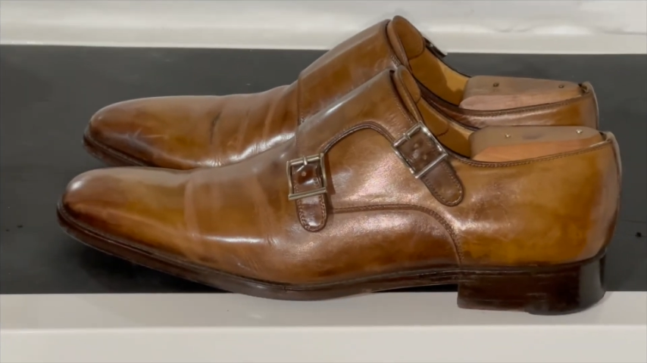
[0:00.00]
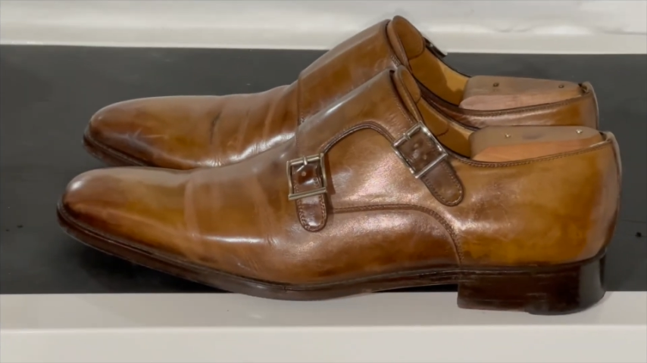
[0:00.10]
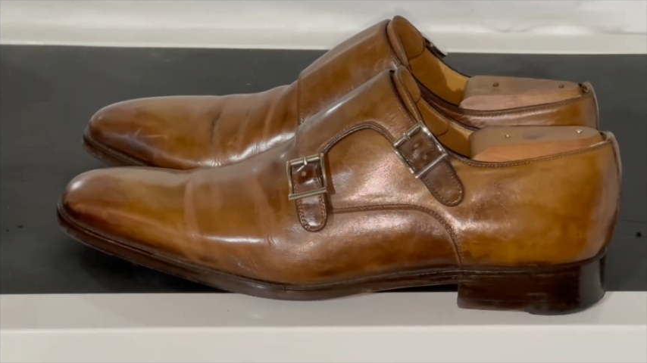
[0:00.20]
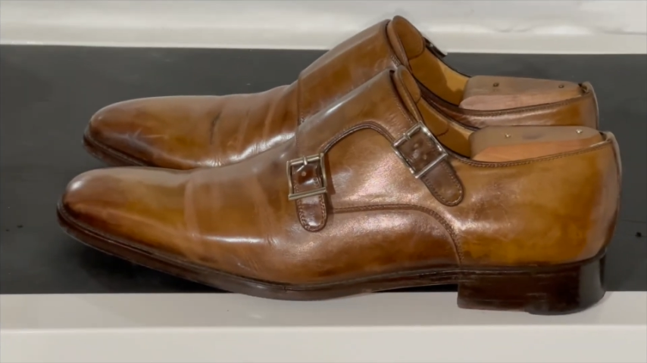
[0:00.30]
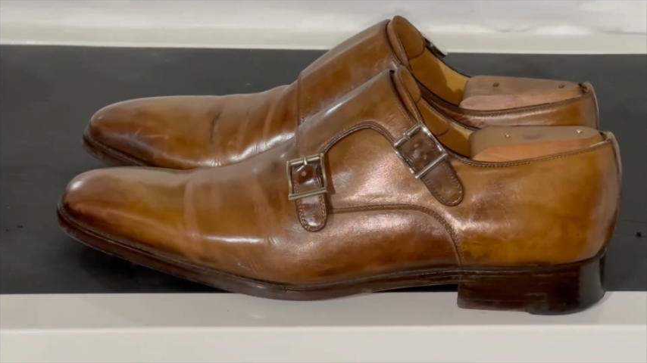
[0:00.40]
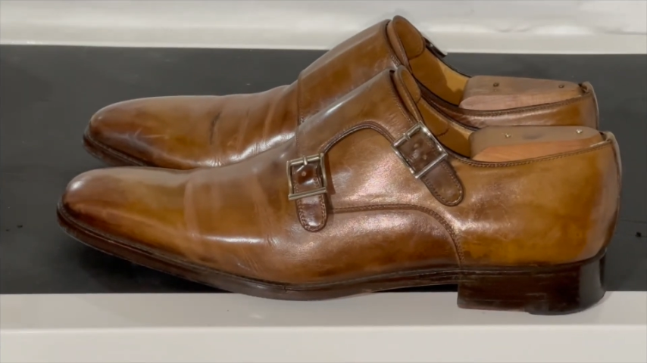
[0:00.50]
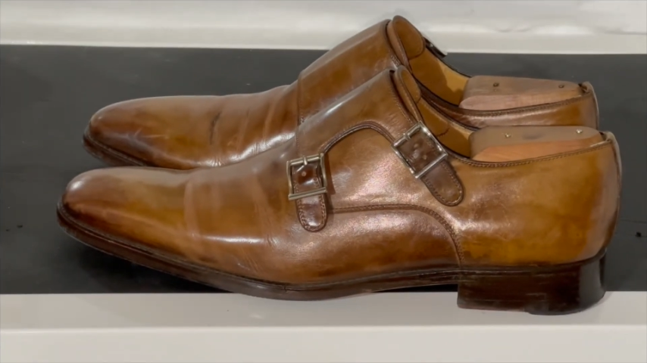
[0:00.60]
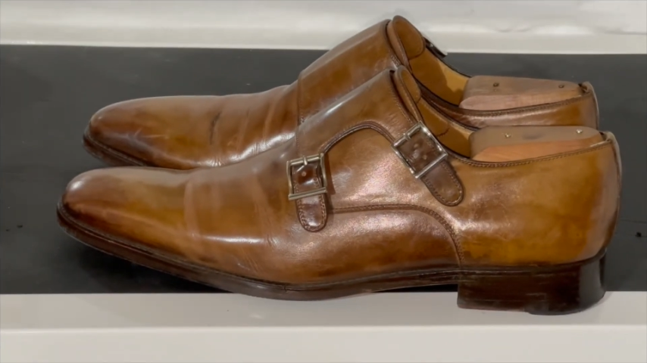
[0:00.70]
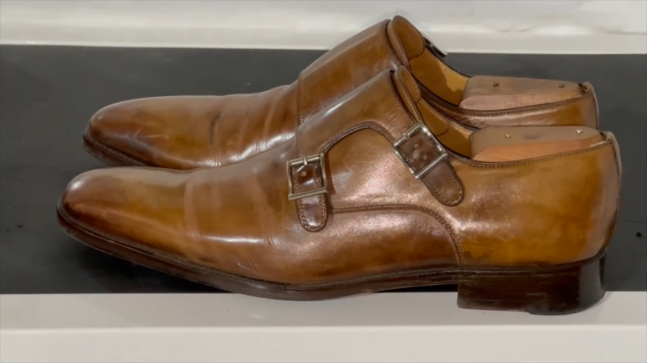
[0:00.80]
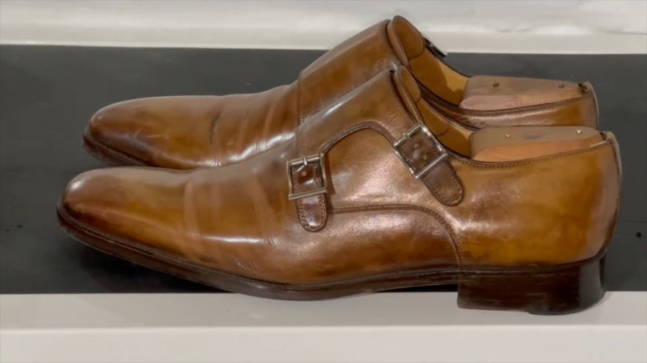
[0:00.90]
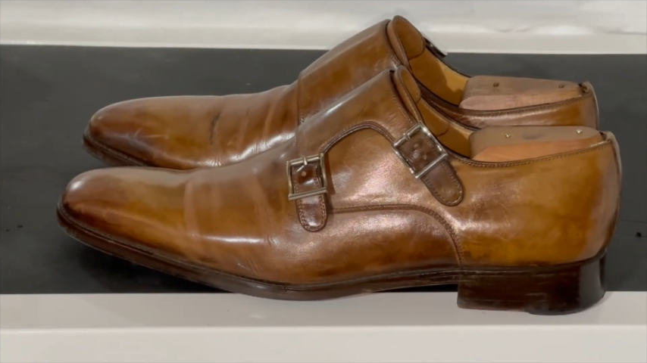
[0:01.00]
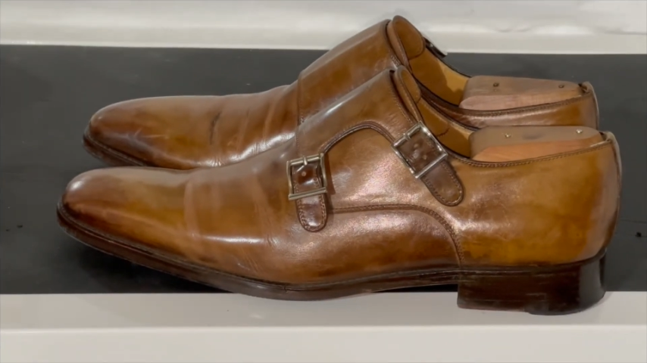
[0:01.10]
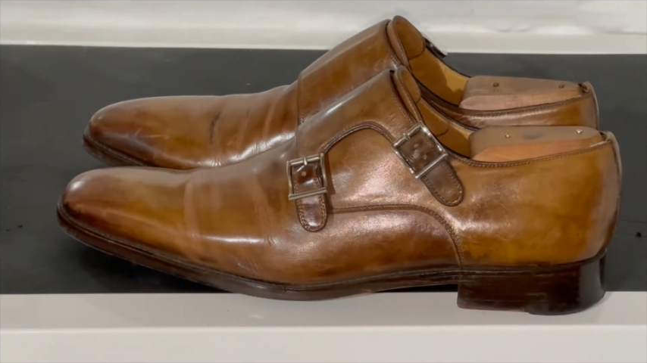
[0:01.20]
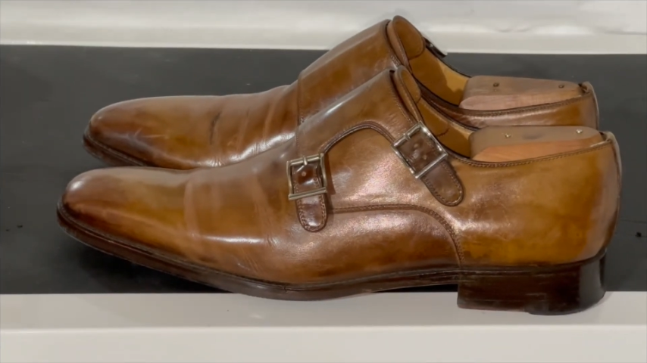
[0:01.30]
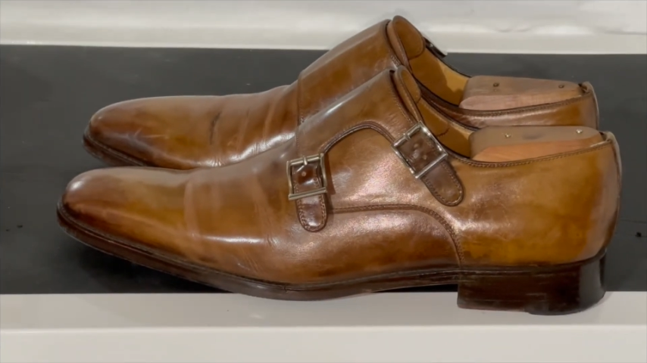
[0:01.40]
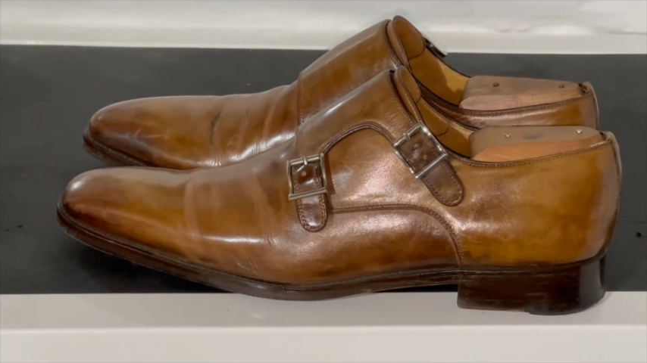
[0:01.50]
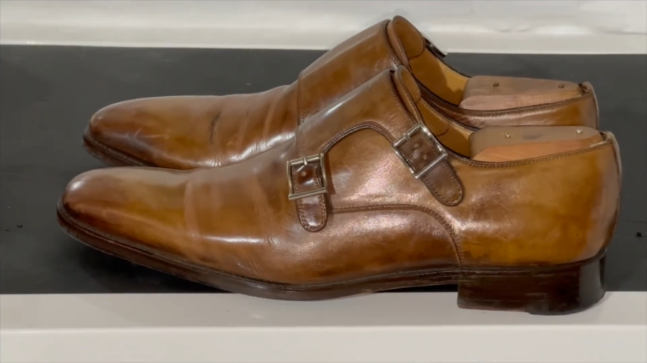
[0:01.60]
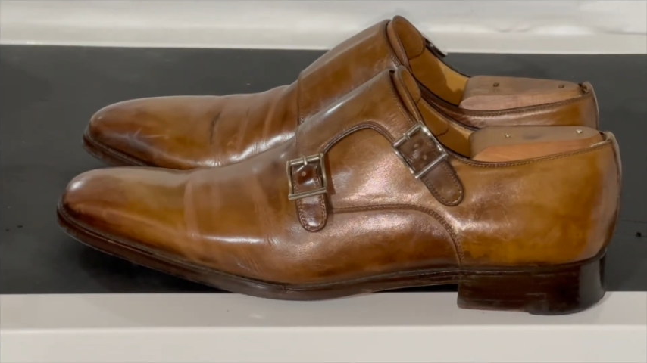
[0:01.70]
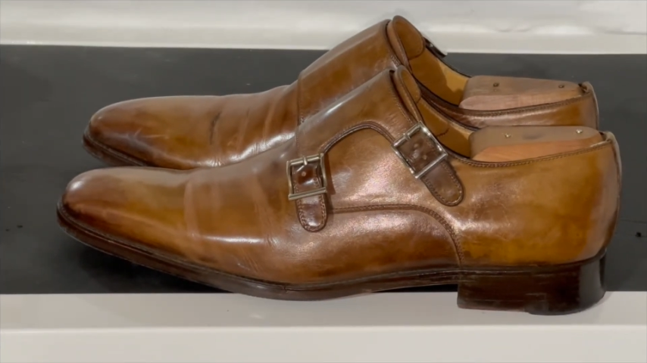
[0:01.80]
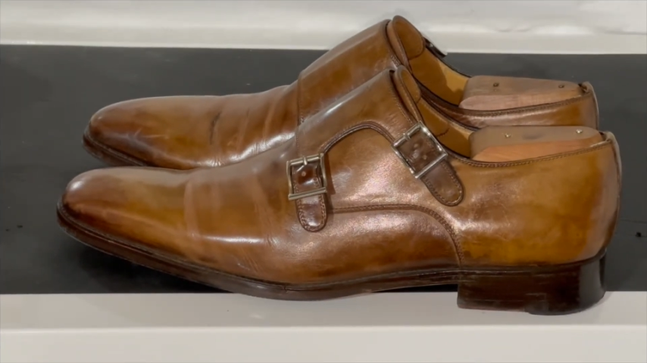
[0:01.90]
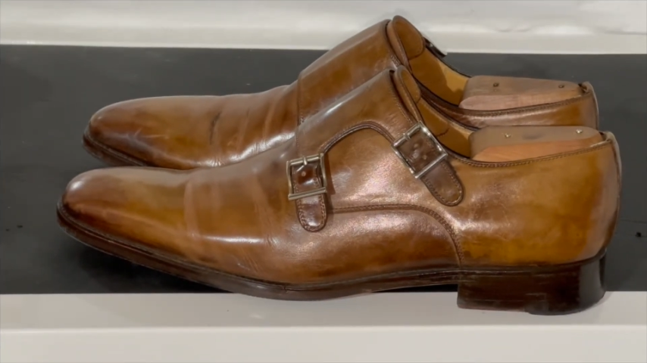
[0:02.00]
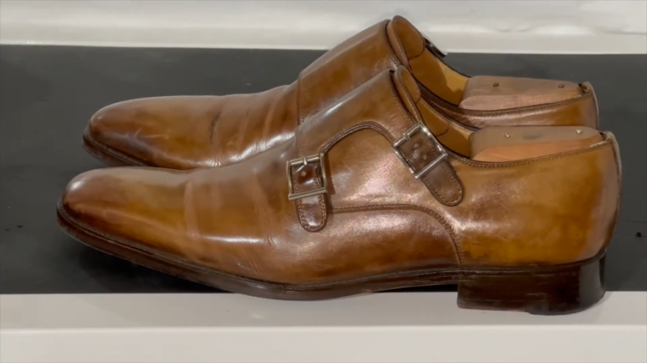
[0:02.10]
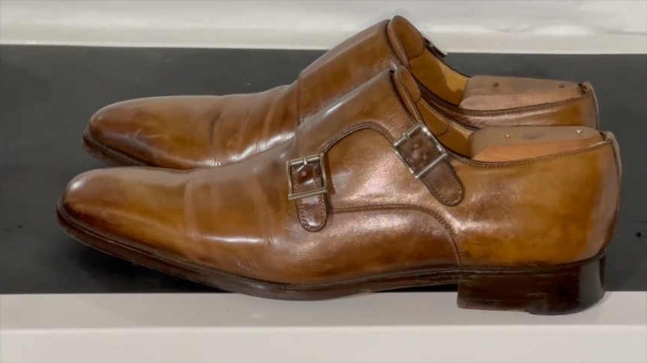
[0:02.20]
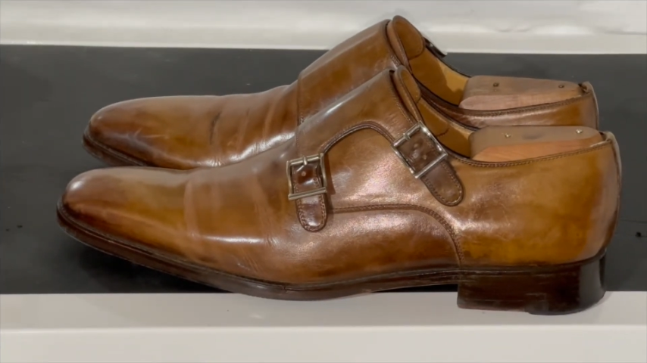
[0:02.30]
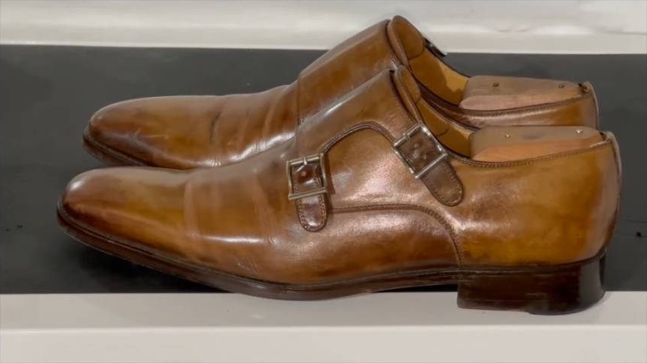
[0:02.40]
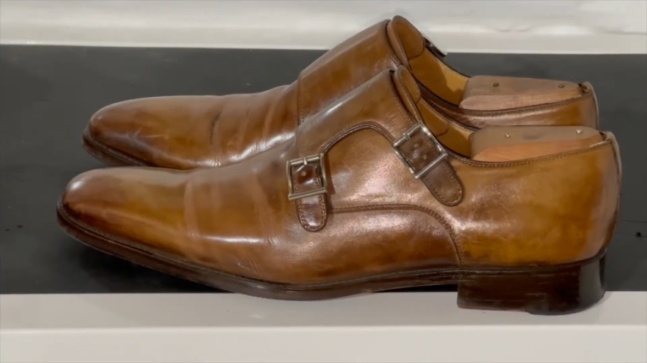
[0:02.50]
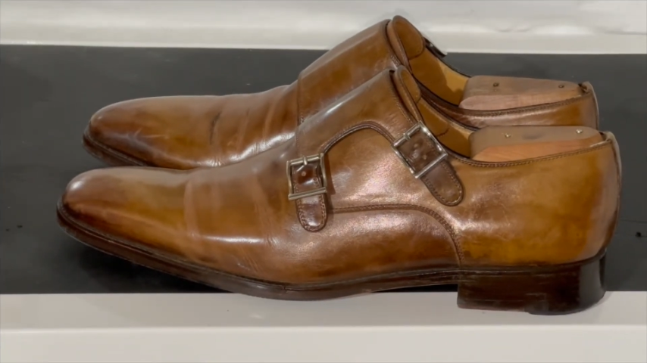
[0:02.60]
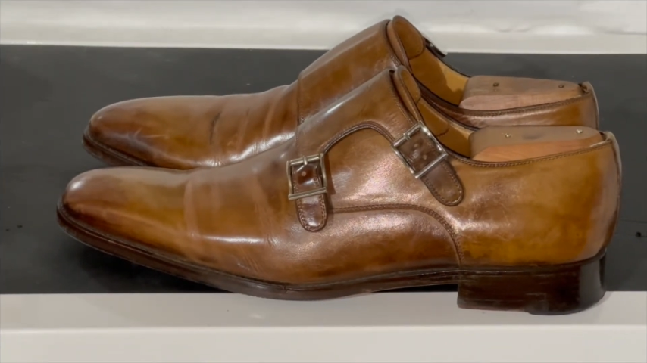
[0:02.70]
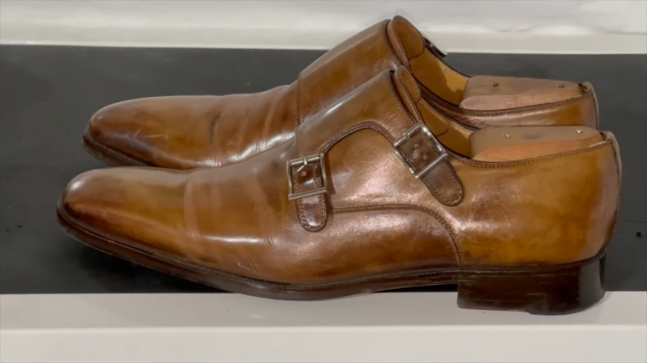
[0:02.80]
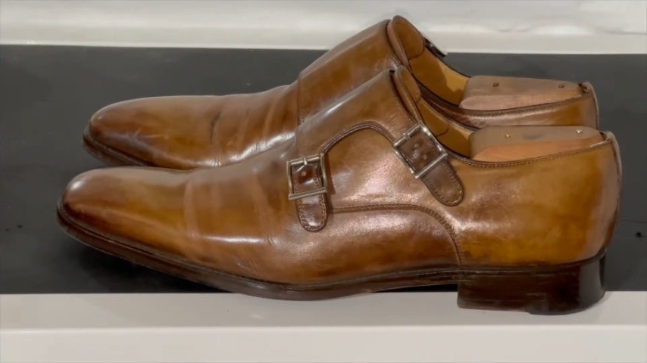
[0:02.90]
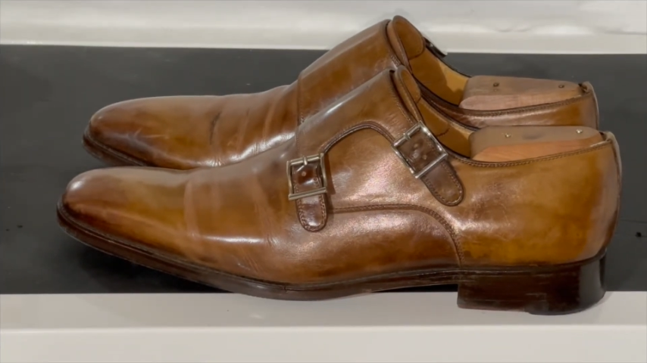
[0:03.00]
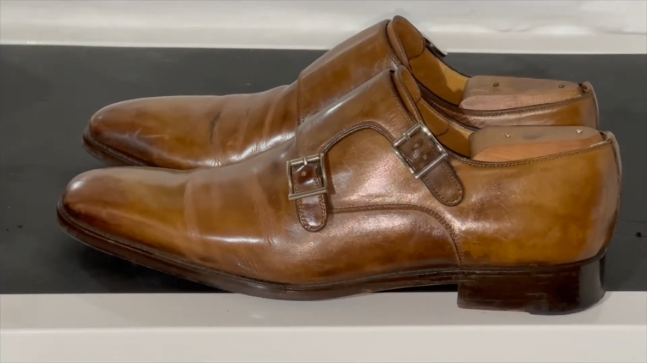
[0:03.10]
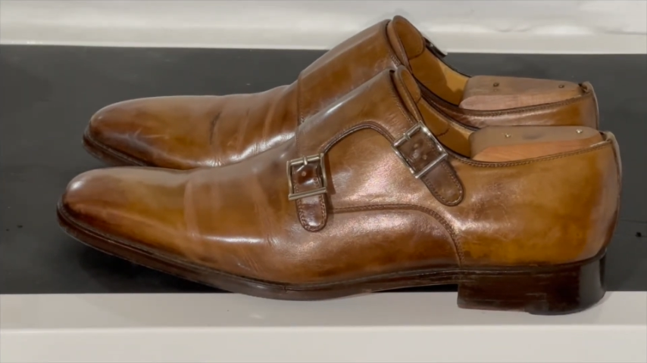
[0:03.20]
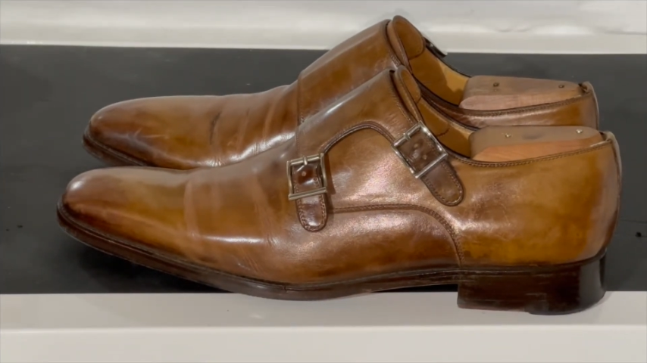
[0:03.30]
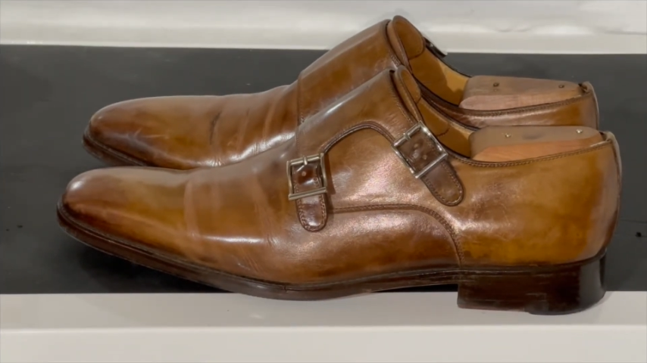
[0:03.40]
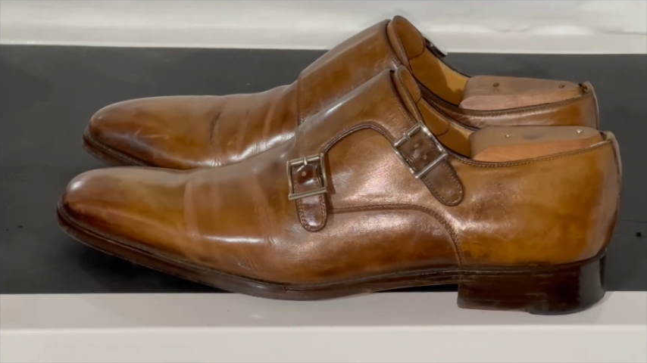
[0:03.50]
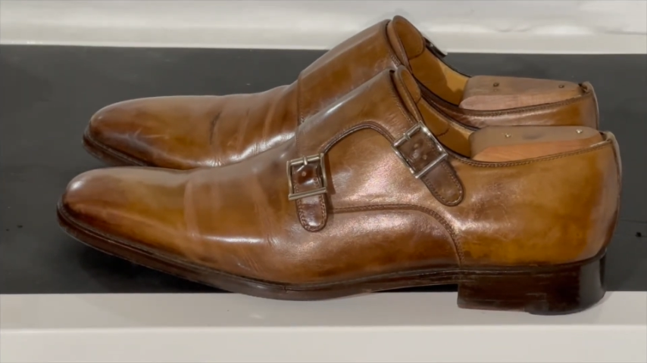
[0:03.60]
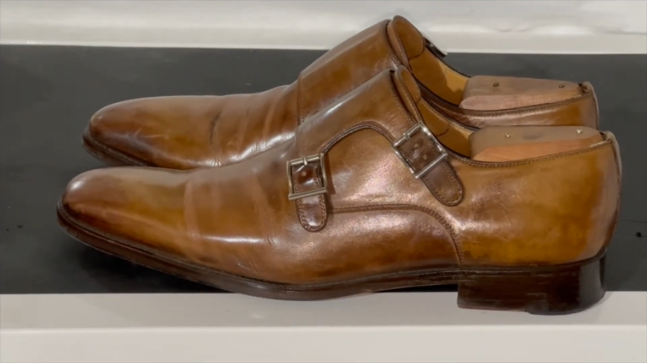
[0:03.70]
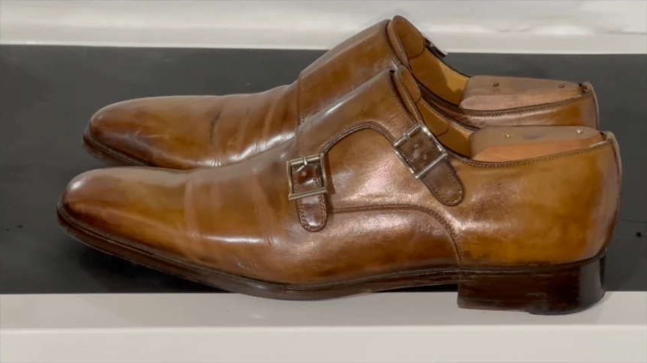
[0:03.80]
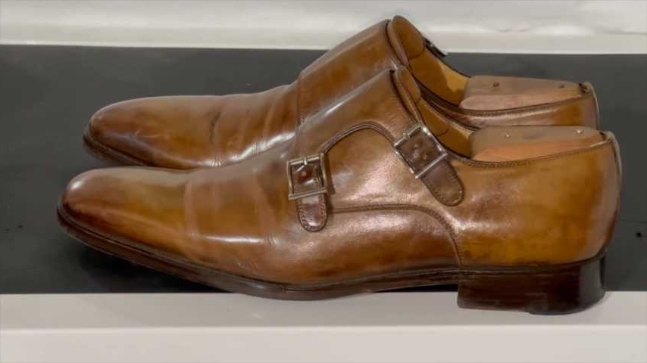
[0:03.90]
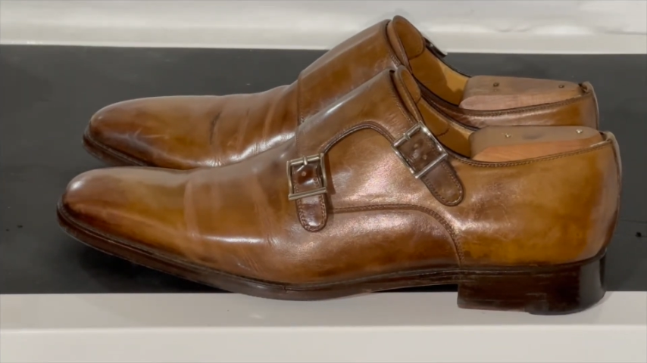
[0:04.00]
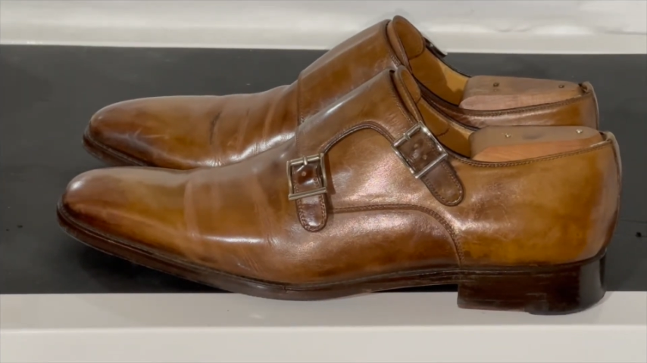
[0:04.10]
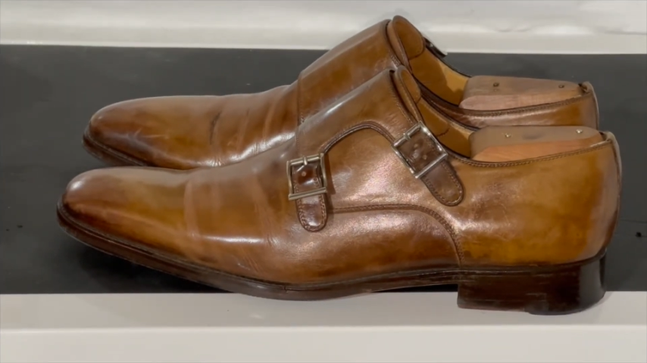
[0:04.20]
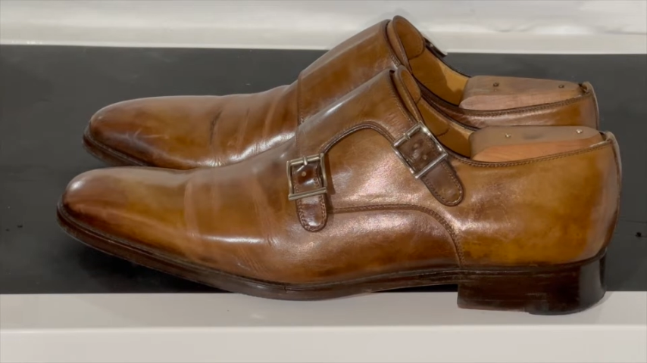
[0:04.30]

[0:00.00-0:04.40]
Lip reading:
[unreadable: no face in view]